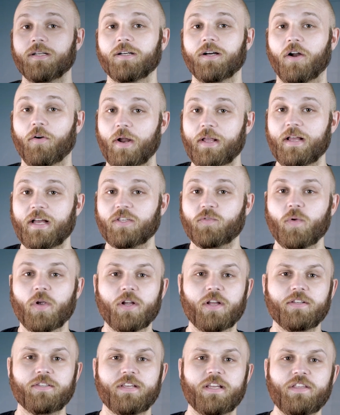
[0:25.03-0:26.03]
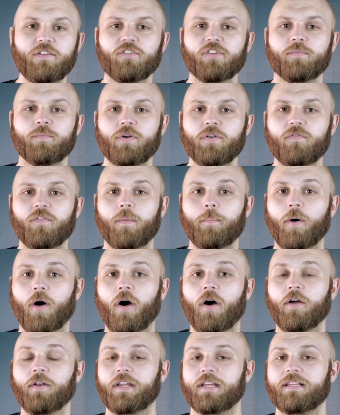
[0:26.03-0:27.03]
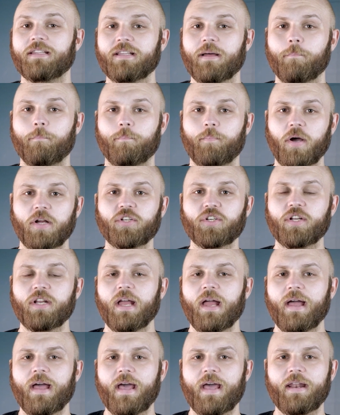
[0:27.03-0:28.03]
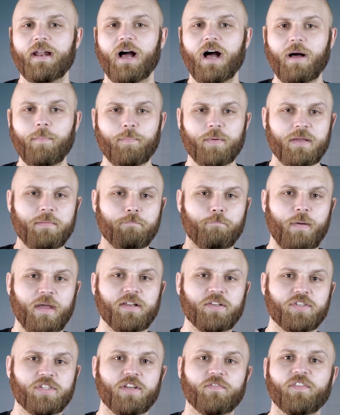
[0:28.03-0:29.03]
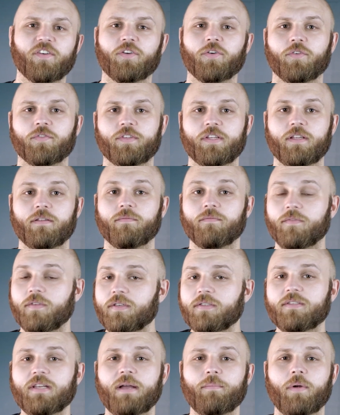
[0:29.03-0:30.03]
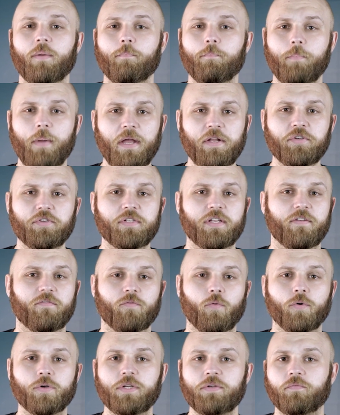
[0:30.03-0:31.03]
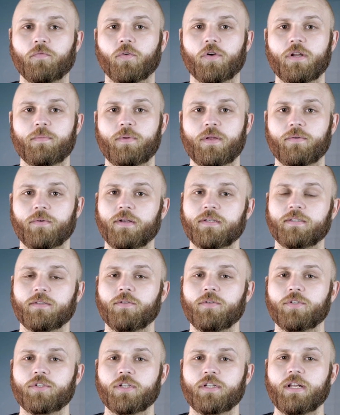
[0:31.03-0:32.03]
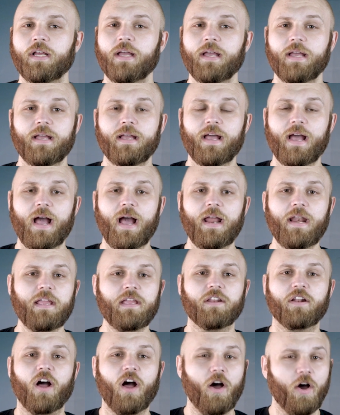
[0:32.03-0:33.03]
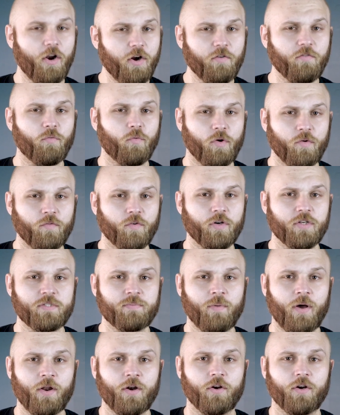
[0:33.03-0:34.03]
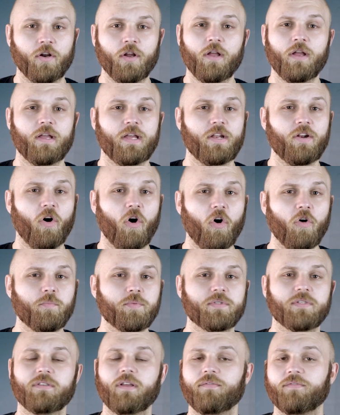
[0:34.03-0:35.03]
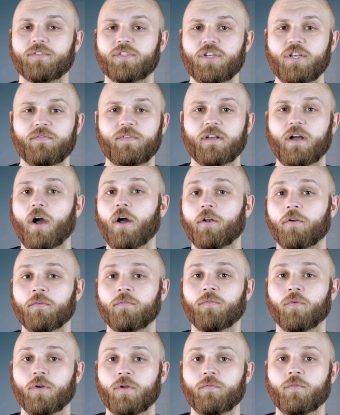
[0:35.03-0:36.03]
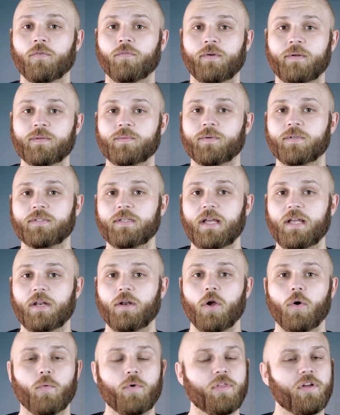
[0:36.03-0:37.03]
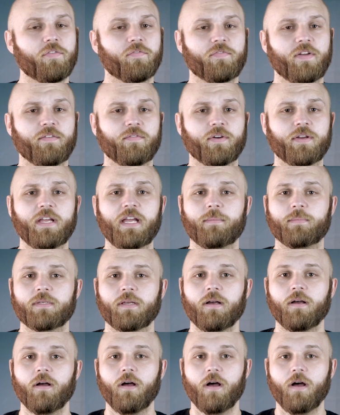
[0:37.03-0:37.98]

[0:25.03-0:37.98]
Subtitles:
Alright guys, we are continuing to move upon in the budget and up in bench difficulty. This time we're benching at 1440p resolution, adding in a 144Hz monitor in hopes of achieving 144 frames per second with our favorite games.